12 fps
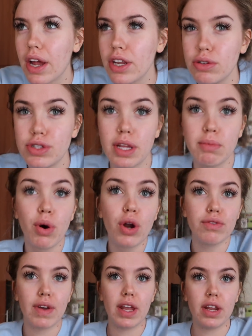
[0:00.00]
how do you stay
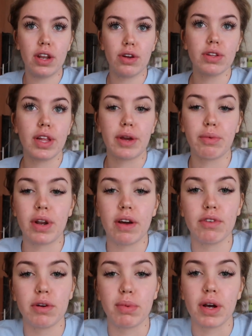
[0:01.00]
motivated or like
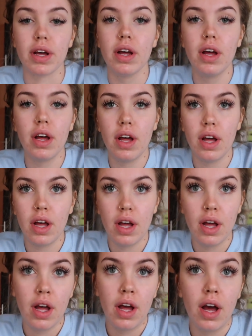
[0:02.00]
whatever, but
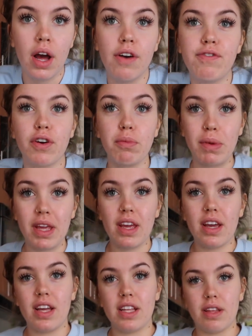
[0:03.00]
for
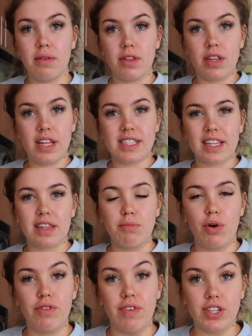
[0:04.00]
me, it, it's like the
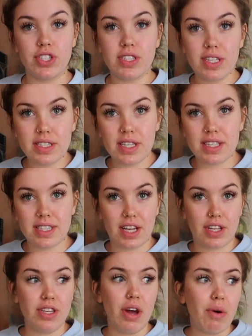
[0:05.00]
motivation's easy. It's
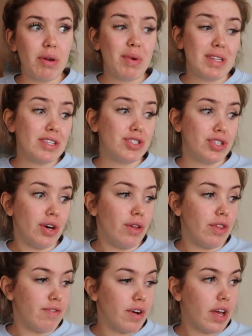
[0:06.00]
like knowing when to
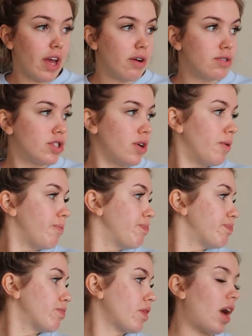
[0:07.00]
chill the fuck out. So
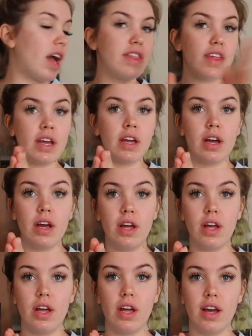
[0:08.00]
I think
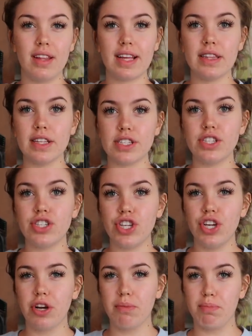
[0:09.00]
like listen
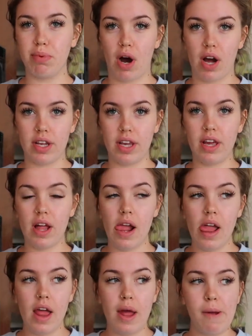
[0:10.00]
to your body
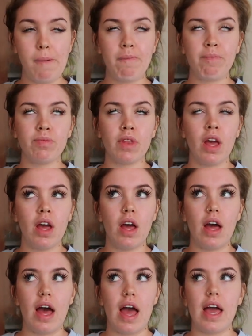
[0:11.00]

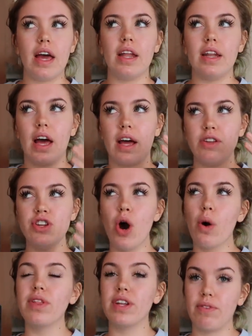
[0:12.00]
and
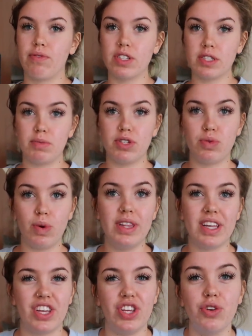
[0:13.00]
know the difference between
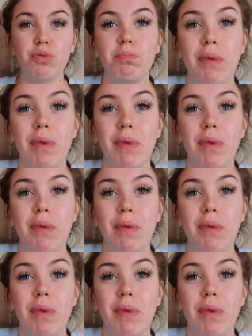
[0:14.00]
like you